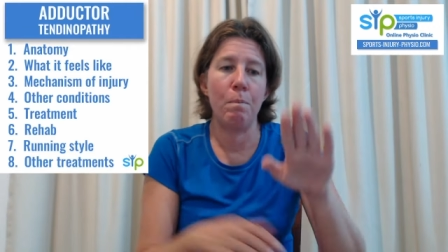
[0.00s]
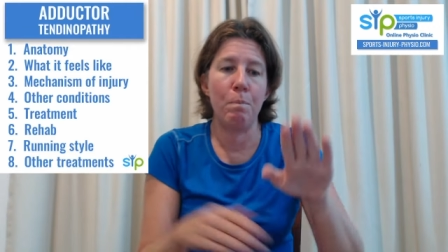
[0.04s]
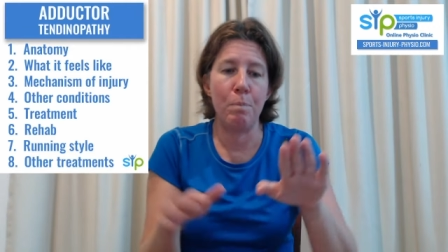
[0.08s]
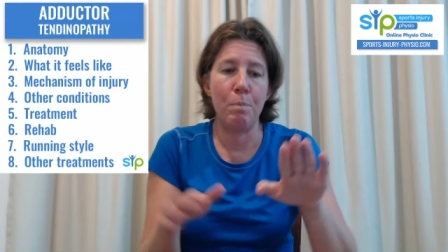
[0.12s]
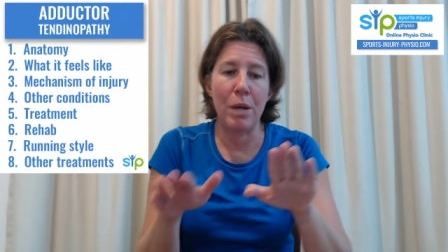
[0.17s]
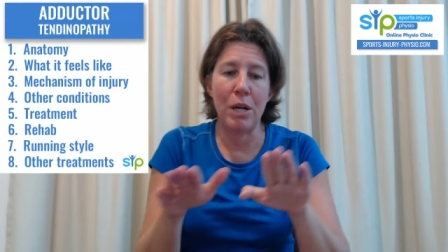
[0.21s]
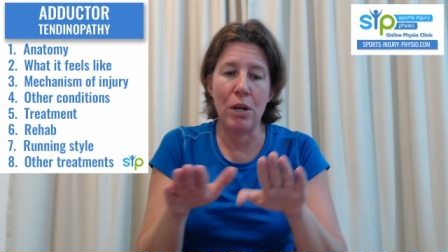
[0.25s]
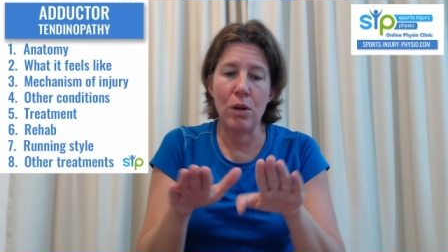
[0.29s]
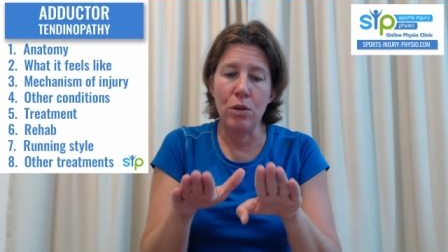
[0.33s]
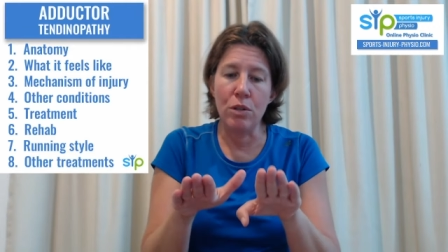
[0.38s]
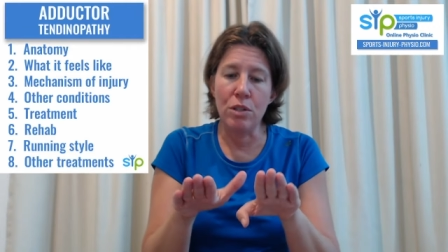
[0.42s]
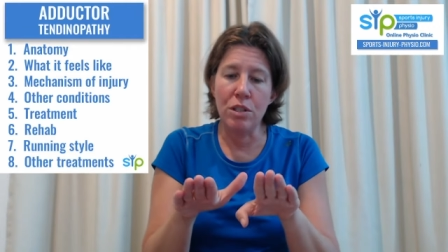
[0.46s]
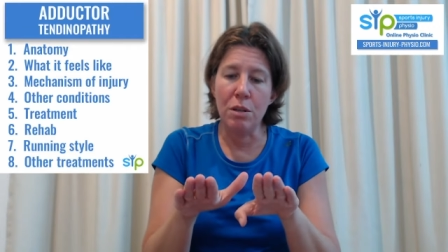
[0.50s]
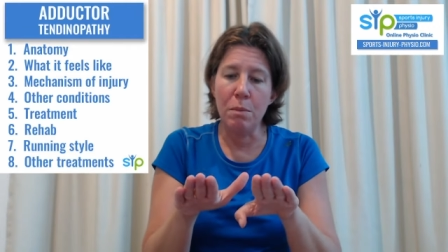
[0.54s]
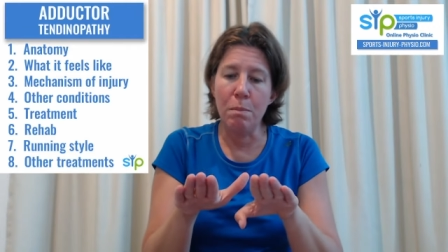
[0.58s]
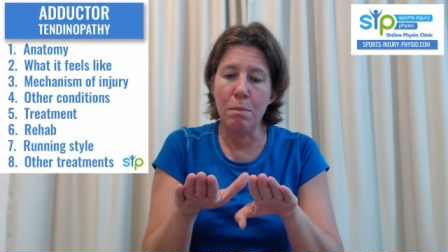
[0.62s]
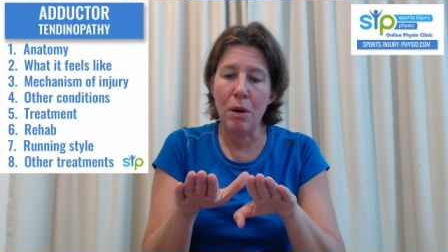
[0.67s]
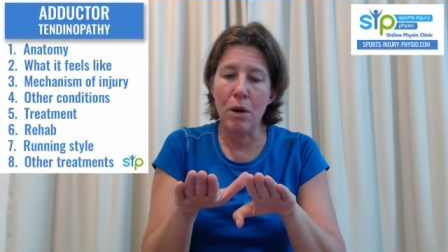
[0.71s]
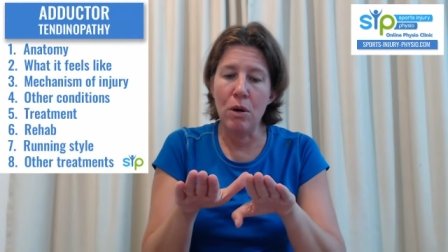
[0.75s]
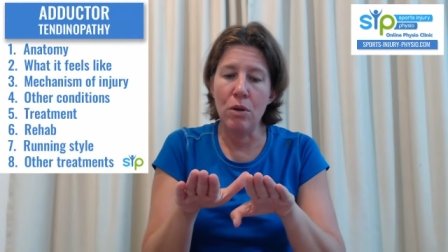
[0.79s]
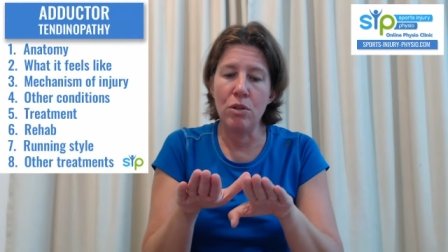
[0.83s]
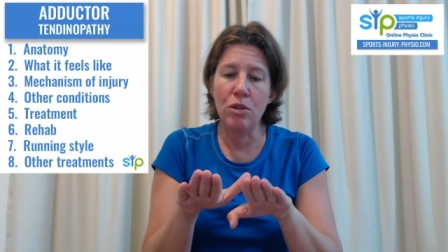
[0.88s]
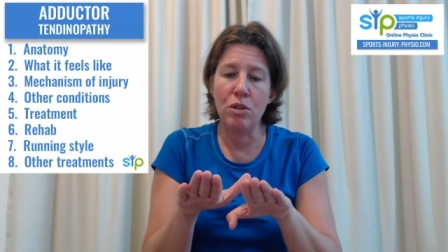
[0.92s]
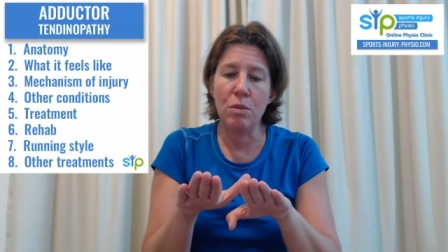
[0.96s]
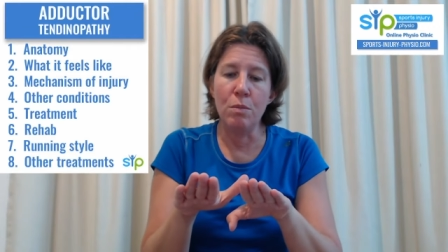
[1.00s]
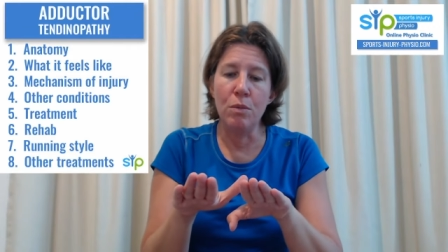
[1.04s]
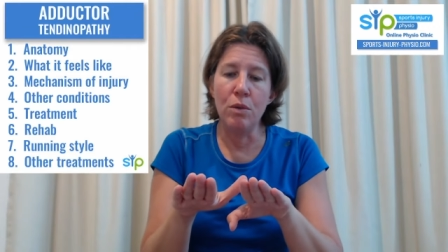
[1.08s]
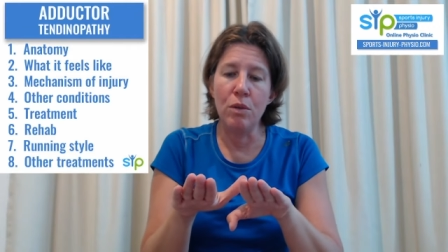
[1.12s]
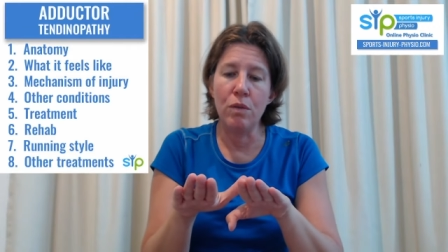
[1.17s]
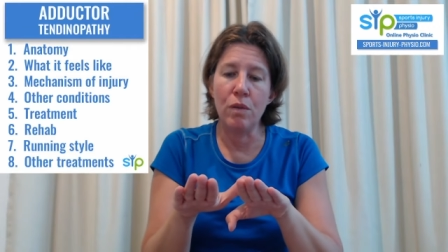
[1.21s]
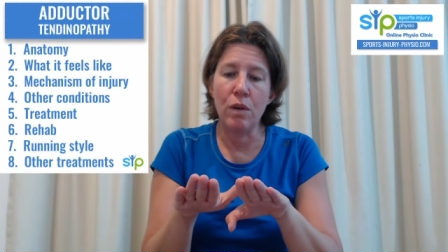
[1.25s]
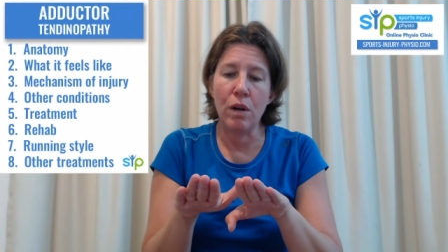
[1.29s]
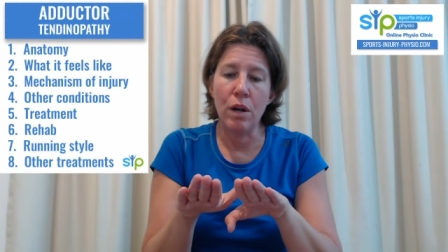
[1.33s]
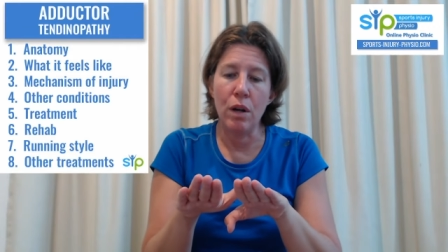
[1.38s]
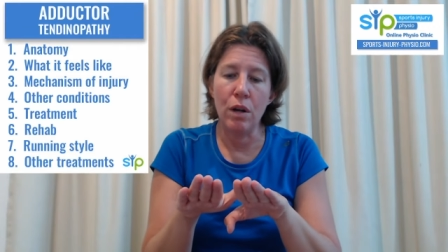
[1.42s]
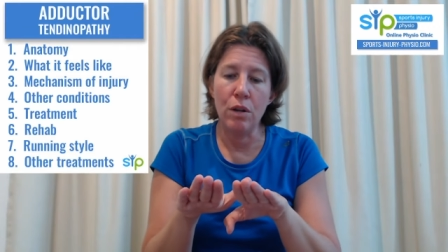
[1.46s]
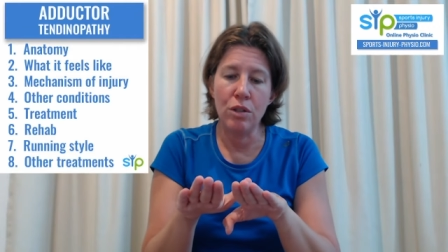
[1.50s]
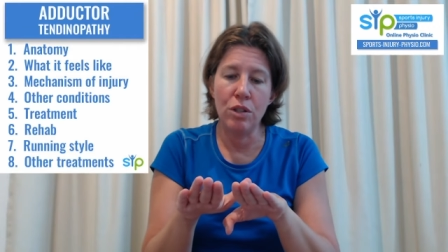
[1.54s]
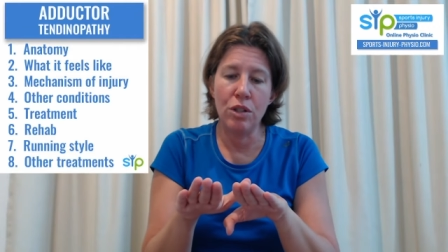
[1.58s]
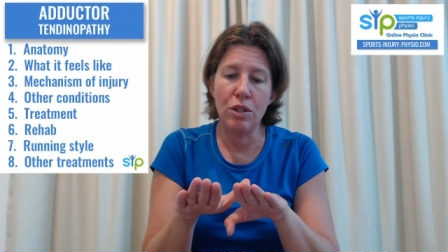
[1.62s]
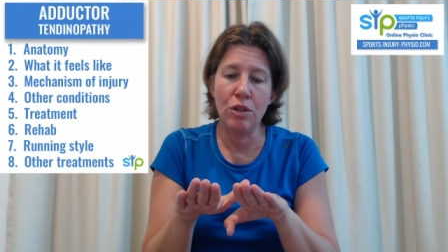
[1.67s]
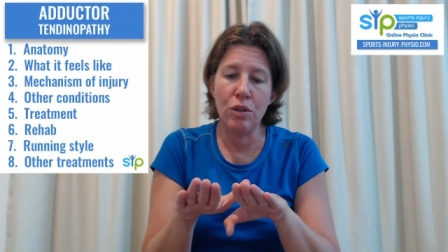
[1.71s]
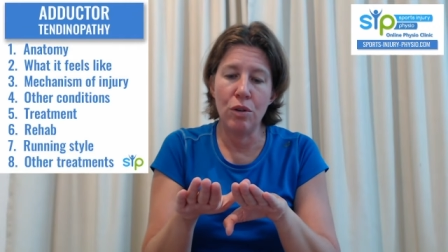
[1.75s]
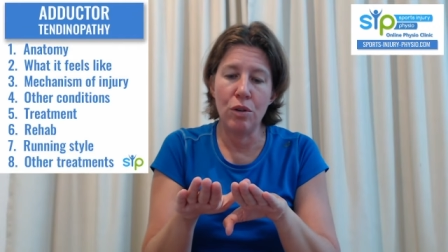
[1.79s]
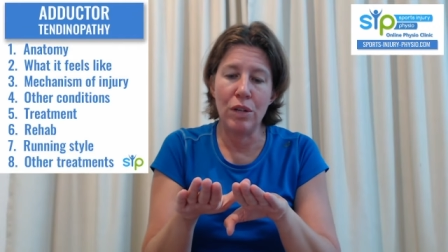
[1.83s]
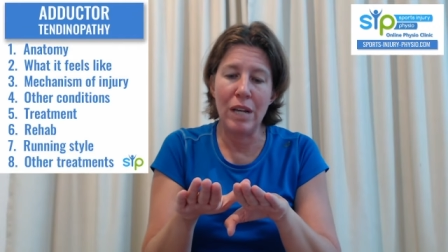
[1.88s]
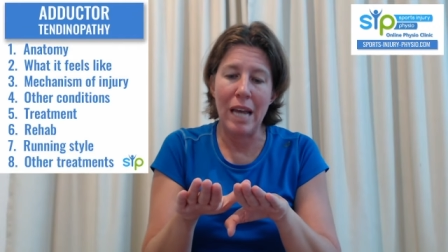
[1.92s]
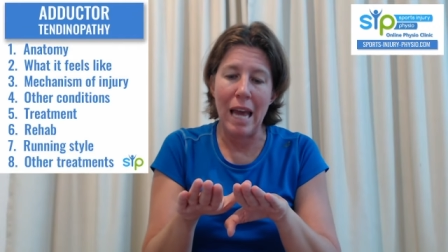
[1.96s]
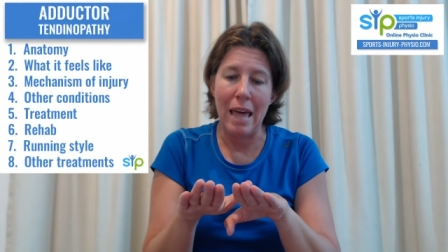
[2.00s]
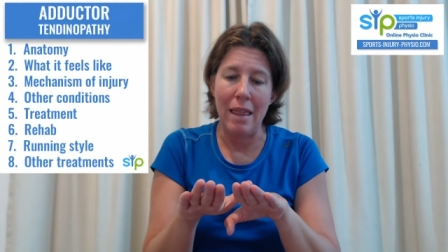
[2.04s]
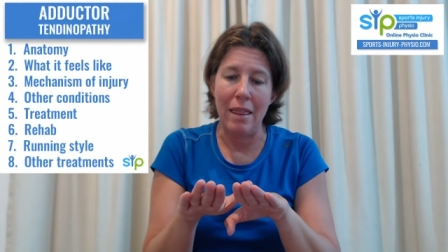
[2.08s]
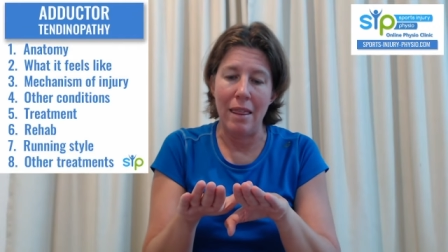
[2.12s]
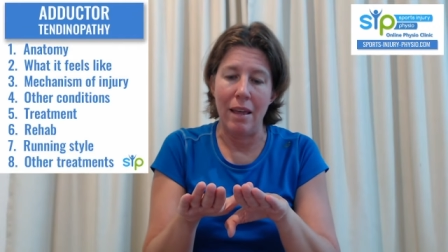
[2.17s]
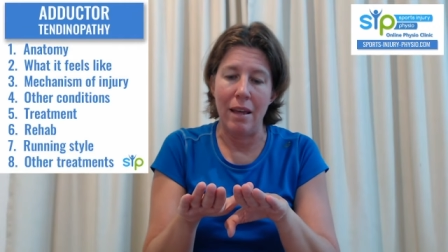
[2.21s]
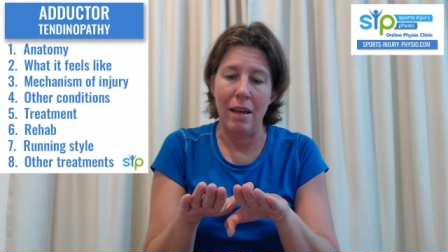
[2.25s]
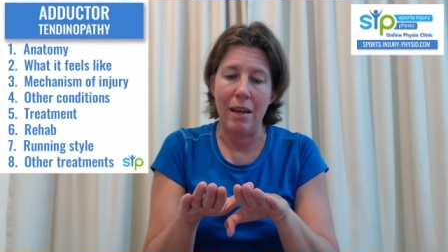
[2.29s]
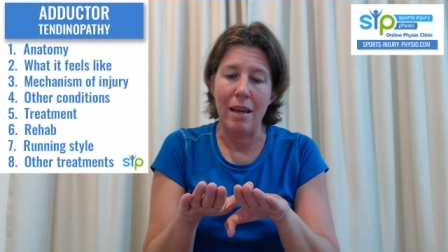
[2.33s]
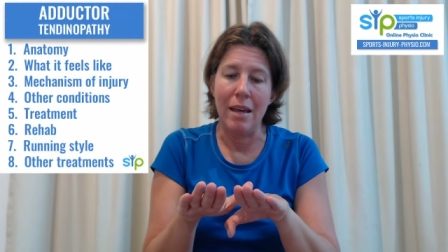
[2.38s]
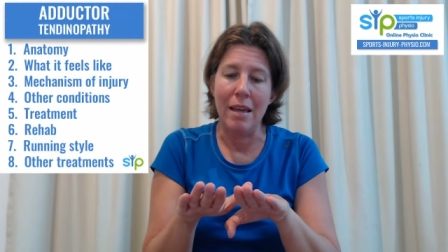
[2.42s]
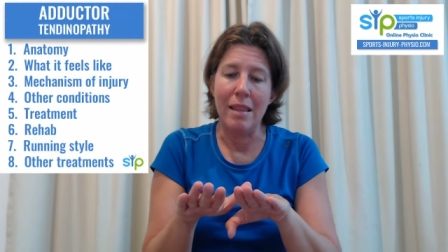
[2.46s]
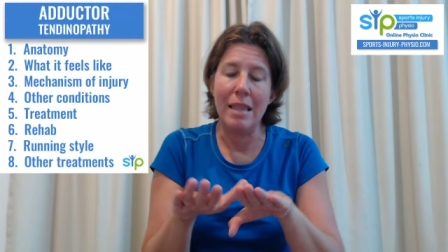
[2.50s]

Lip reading: because the bones move closer together,